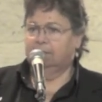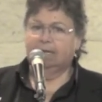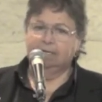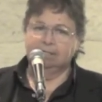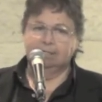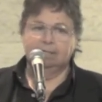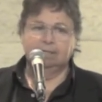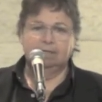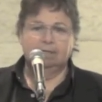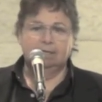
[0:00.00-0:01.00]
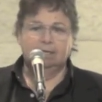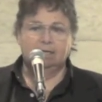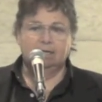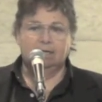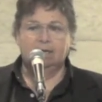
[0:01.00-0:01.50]
That is
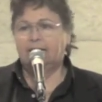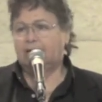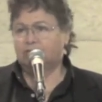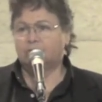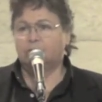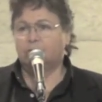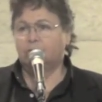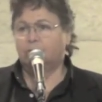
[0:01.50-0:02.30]
a natural